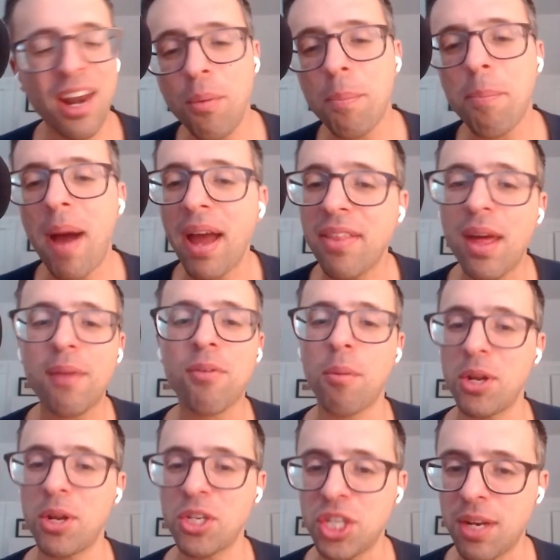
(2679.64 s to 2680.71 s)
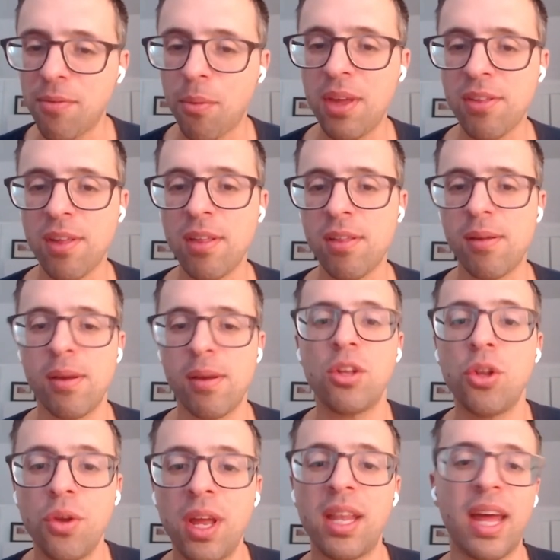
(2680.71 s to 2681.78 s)
I don't buy that for a bunch of different
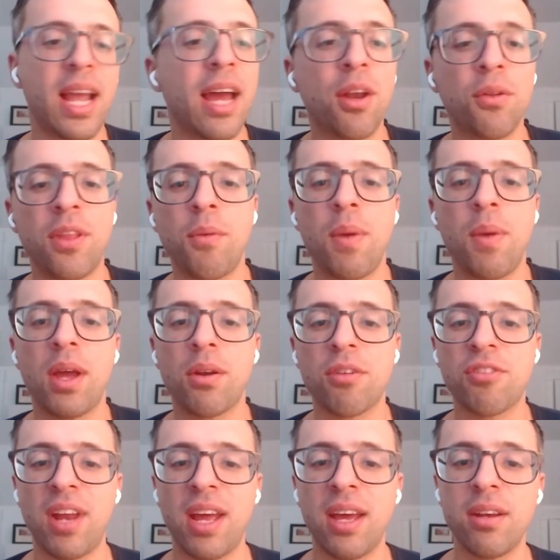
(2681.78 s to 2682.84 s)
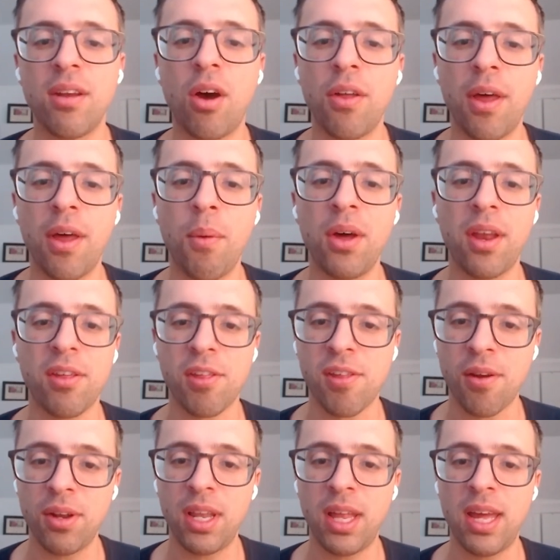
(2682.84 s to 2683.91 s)
reasons, including like I don't think we understand all that well
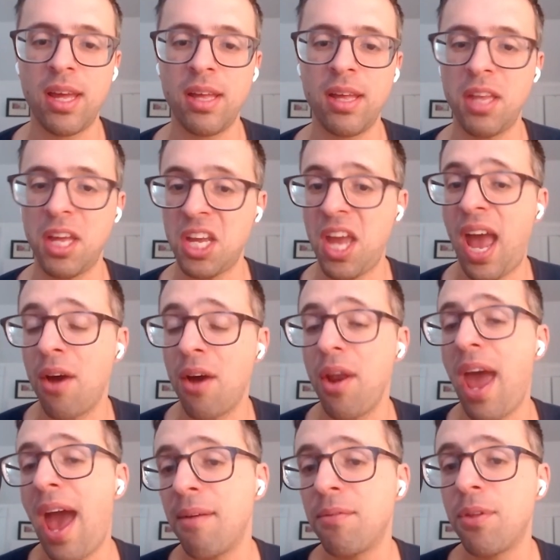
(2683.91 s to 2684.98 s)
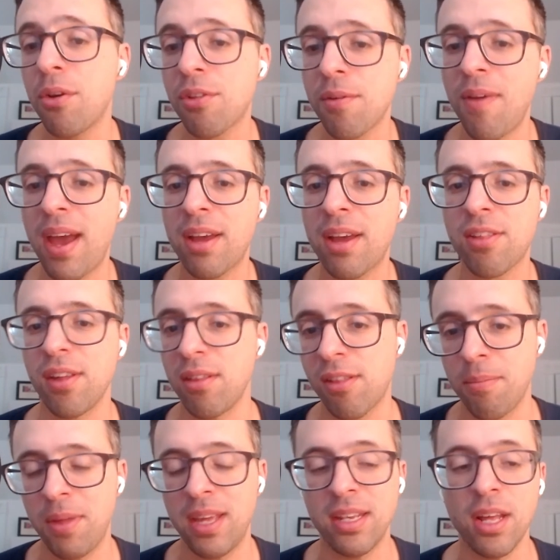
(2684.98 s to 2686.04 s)
necessarily like how to have those effects.
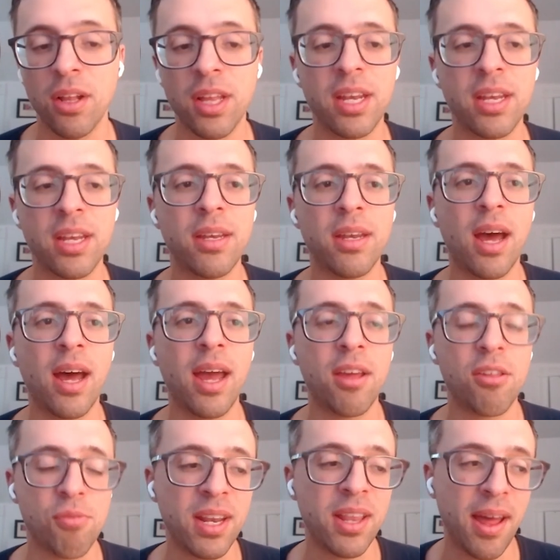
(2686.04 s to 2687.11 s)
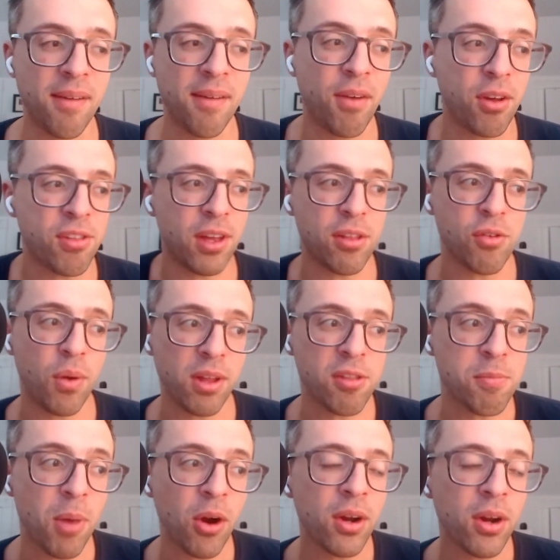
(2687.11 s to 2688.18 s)
And something Dylan uh, has written that I've also thought is
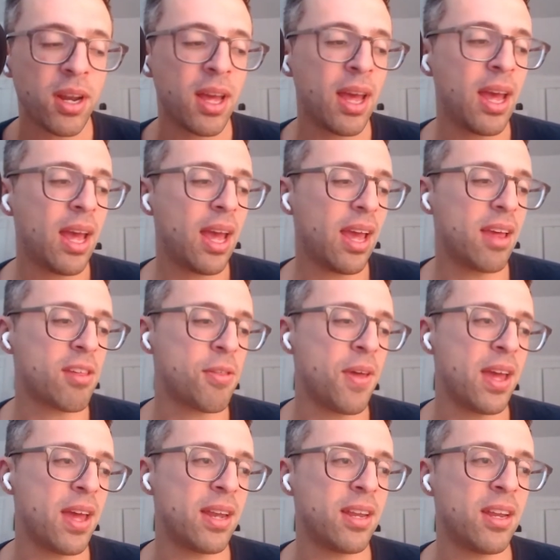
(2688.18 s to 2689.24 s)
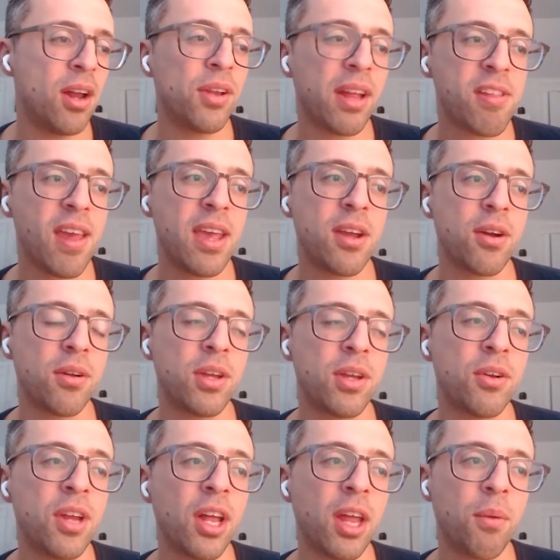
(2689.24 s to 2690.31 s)
quite smart mm. is that you know let's say
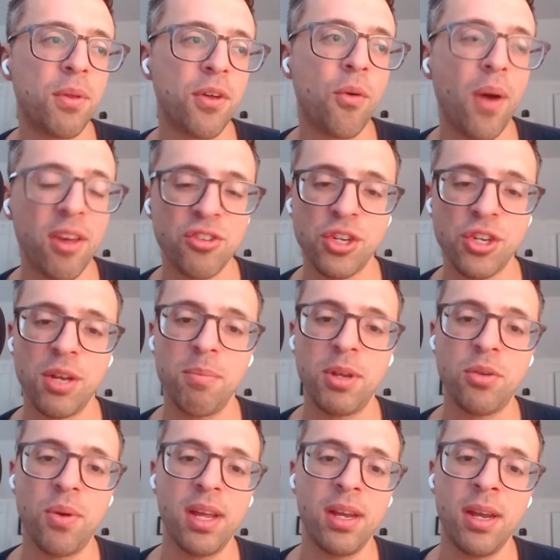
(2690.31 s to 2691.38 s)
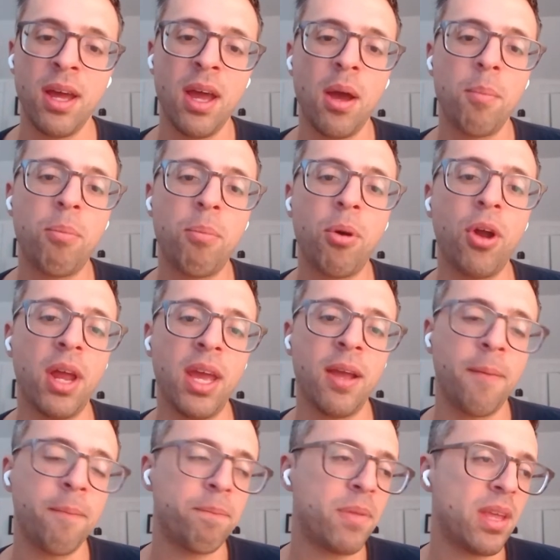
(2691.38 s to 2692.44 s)
you're you're dealing with a question between
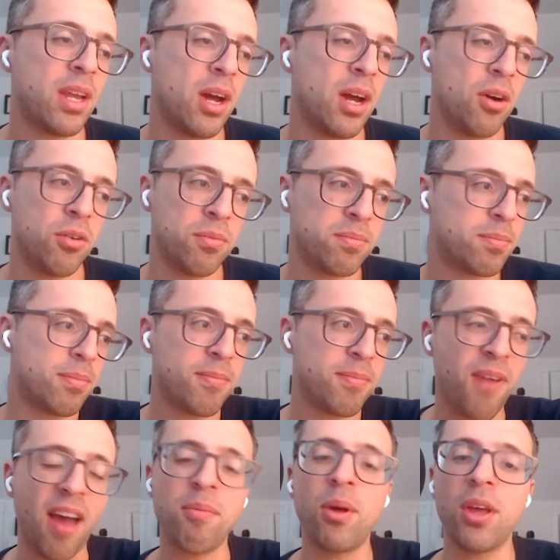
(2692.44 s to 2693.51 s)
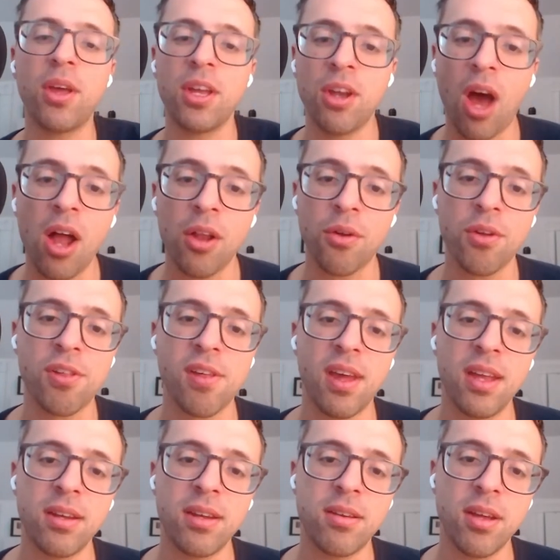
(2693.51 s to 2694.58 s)
putting you know five billion
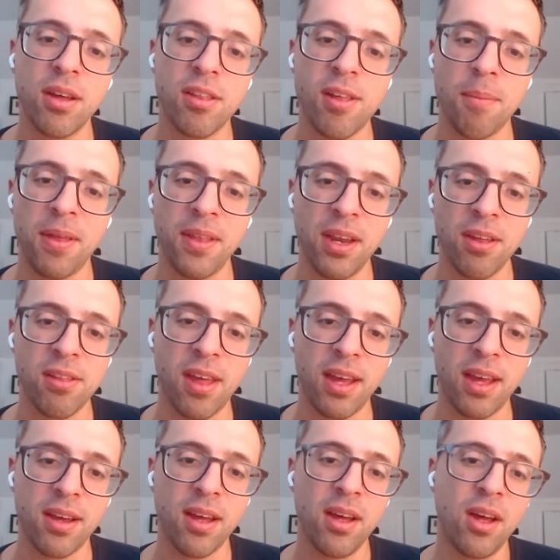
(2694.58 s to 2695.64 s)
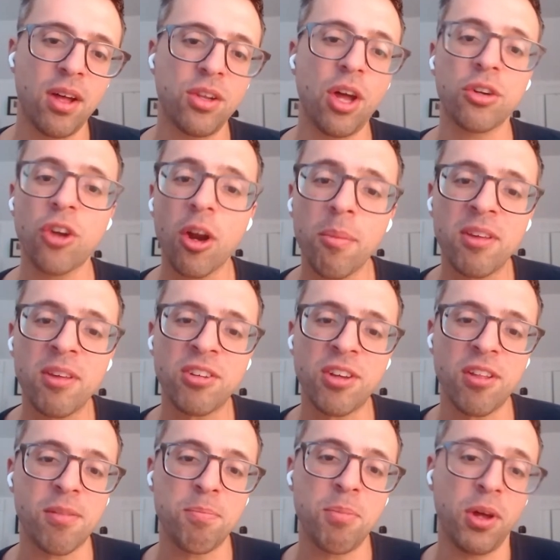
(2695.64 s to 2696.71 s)
dollars into something that is like long
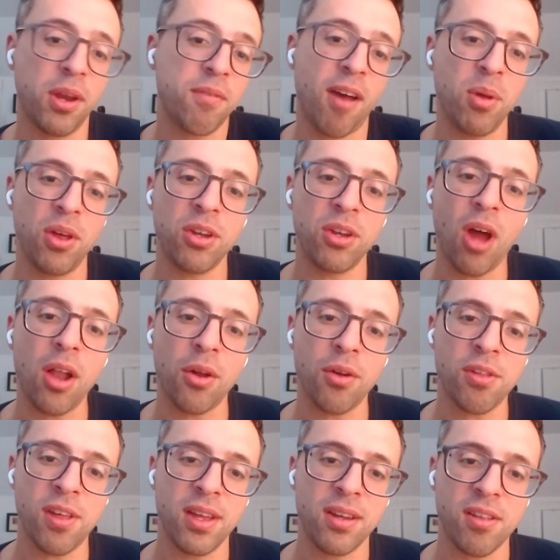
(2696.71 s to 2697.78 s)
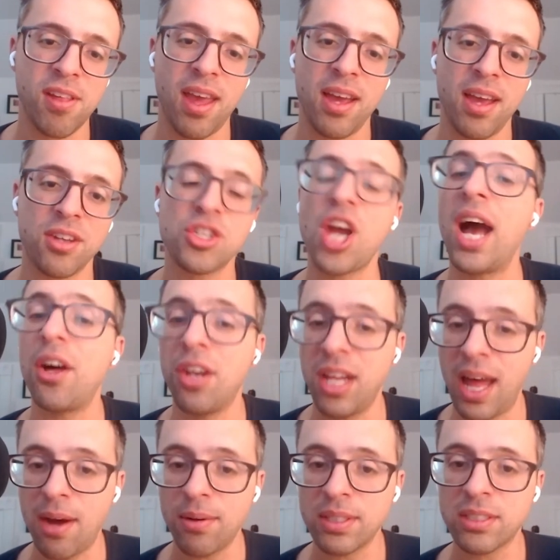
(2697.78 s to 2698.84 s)
termist and putting five billion dollars into say a
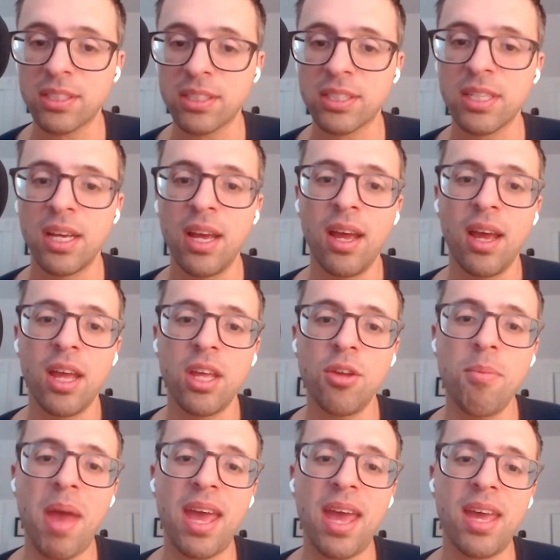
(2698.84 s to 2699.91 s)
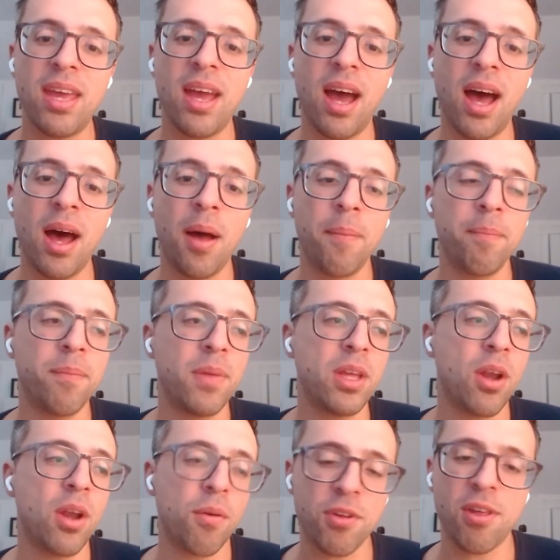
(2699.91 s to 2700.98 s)
child allowance. Mm you may,
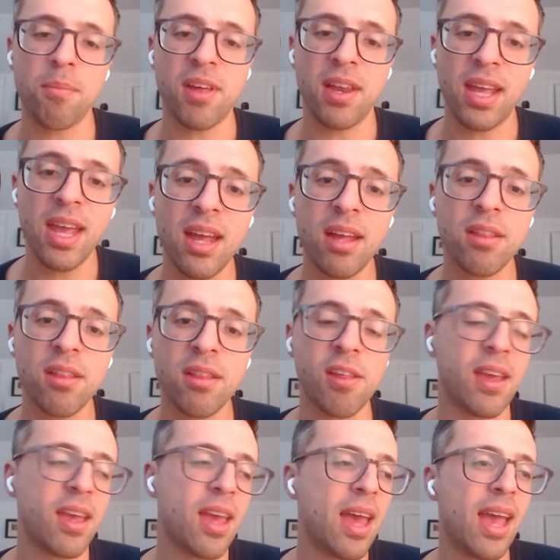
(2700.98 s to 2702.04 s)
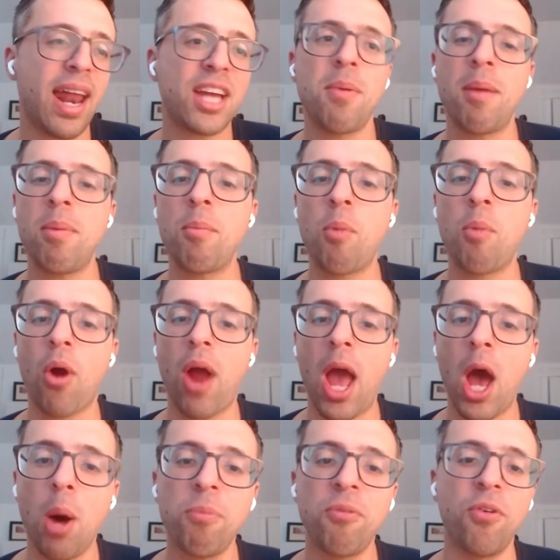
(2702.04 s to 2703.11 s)
um, you know, for some of kids, like it actually may be
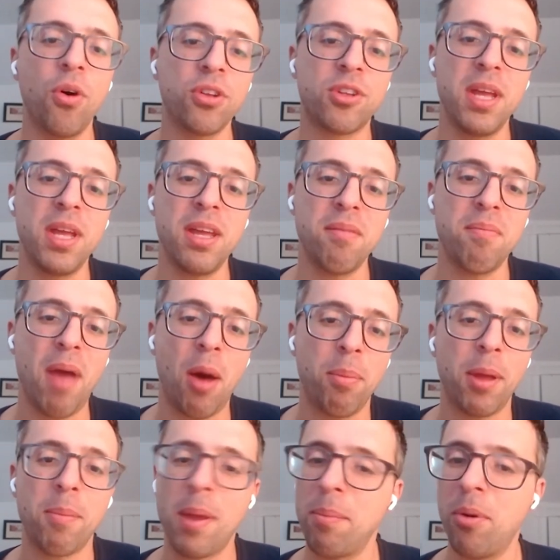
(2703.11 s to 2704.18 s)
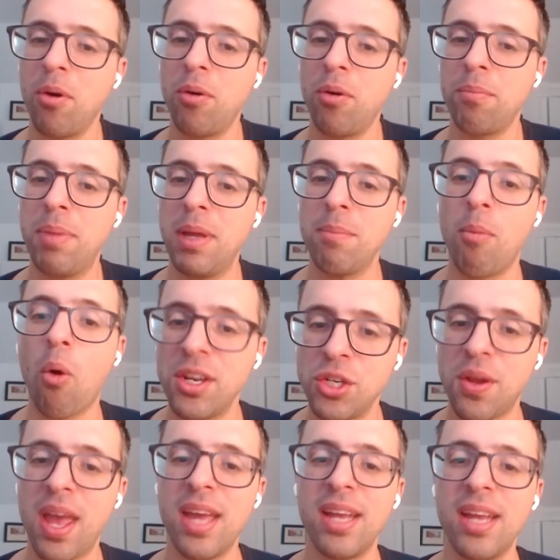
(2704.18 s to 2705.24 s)
more helpful to be helping people be
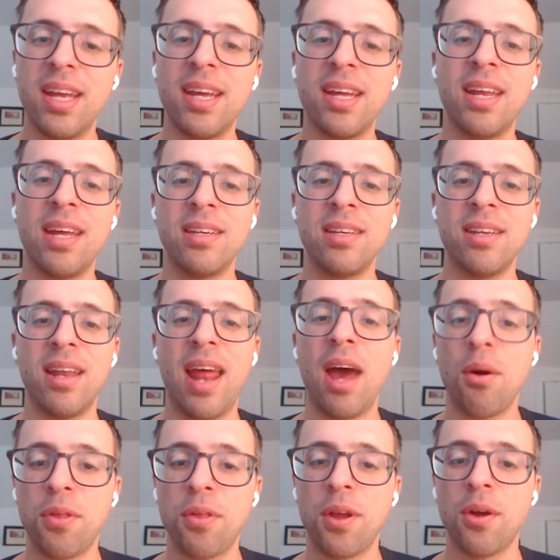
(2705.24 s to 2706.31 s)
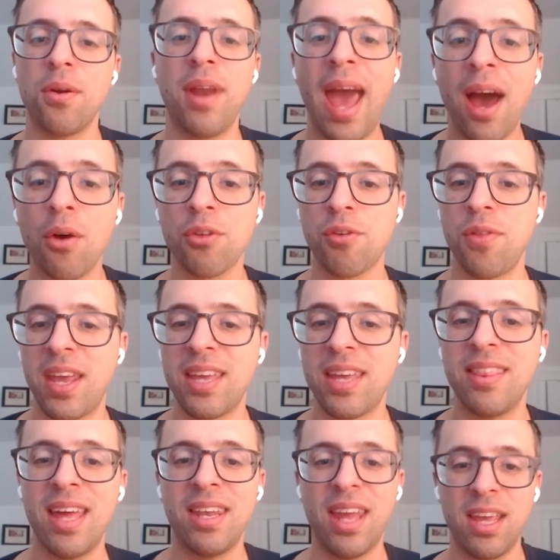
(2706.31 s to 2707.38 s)
more educated and healthier now, so
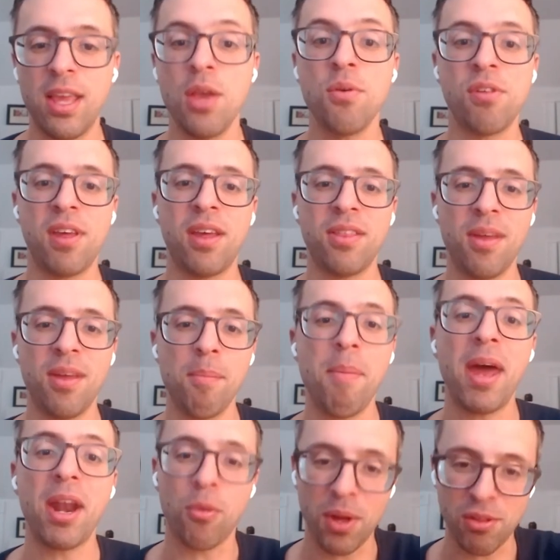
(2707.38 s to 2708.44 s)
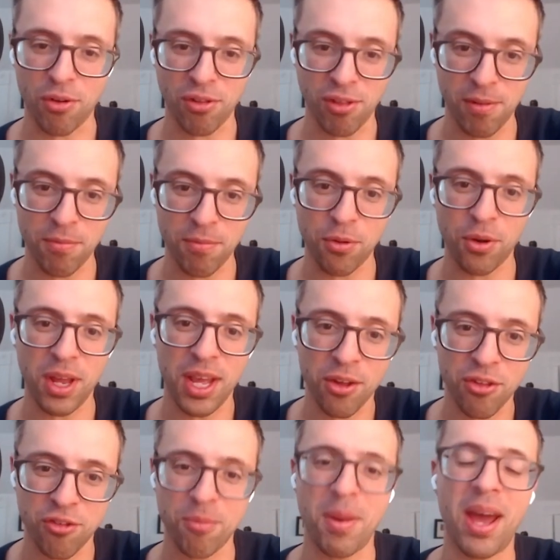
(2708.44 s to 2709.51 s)
they can then like using the better resources of
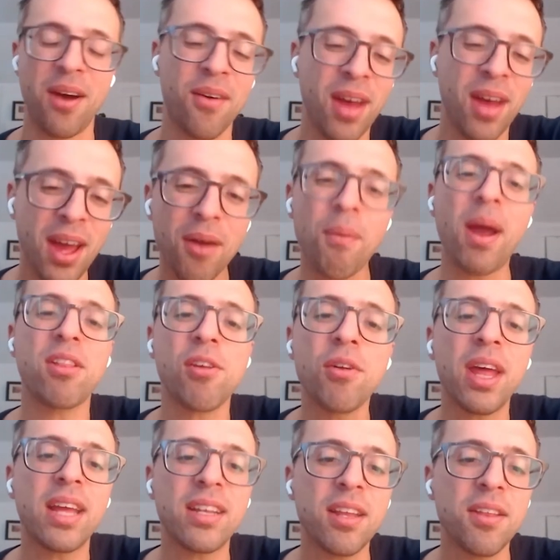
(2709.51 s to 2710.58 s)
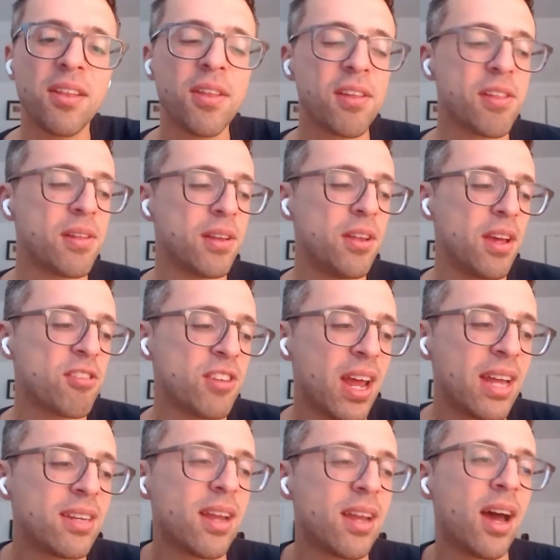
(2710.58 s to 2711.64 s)
30 years from now, right? So like to this, to the
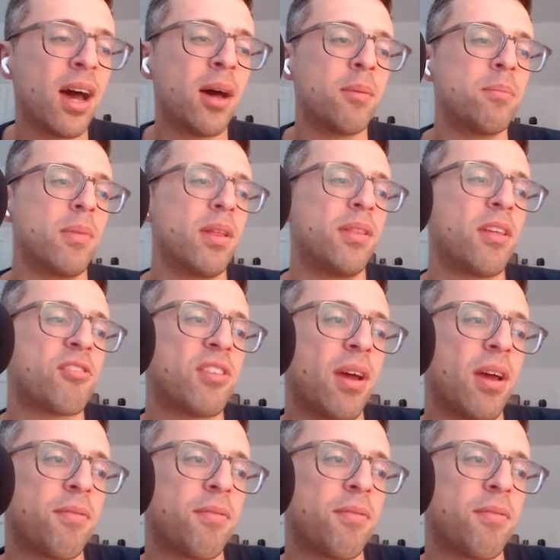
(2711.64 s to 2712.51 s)
extent um, yeah.